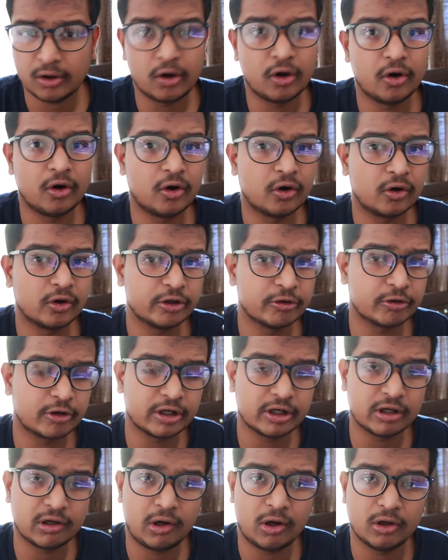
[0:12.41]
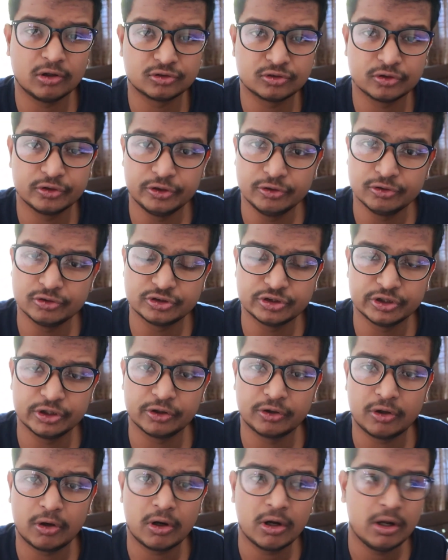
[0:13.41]
or you can also use
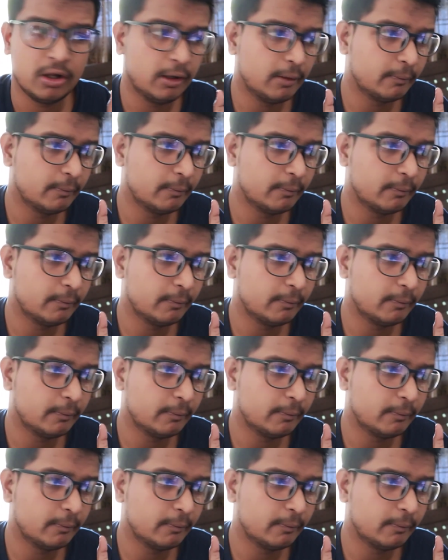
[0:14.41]
your